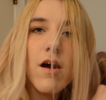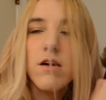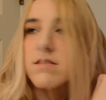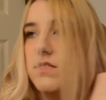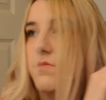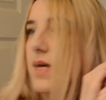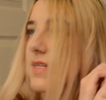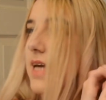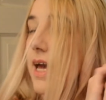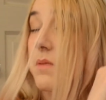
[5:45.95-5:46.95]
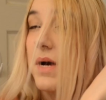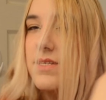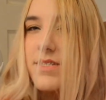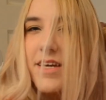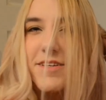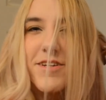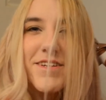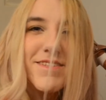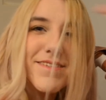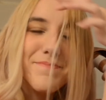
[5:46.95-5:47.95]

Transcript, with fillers: hardest to maintain my standards.